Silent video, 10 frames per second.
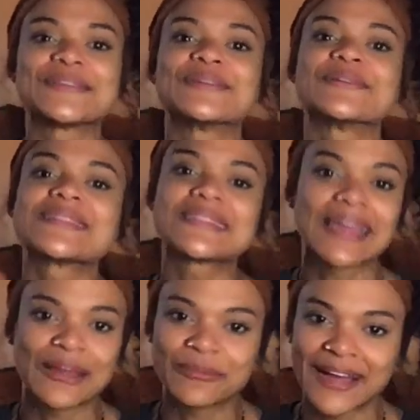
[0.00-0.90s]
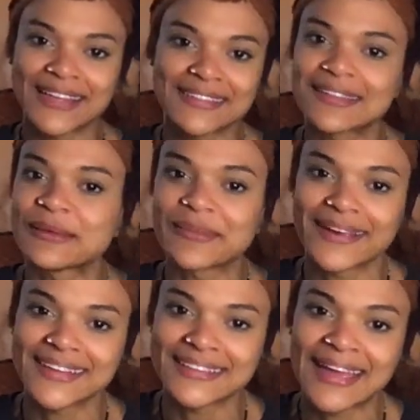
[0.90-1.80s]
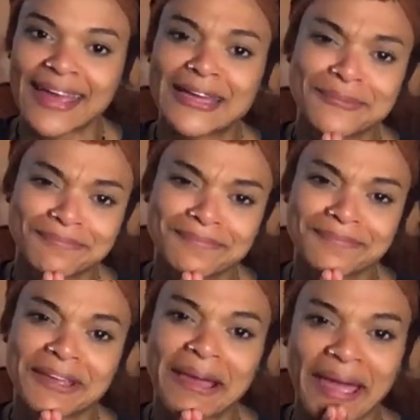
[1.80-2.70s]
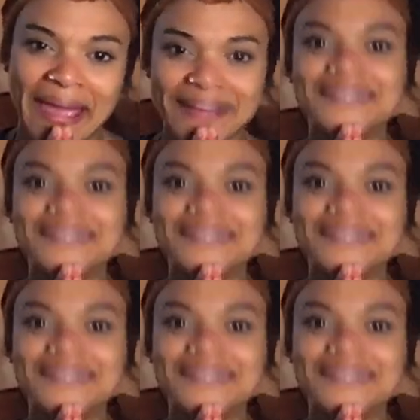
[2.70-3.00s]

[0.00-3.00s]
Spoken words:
to say goodbye to the American diet. Okay.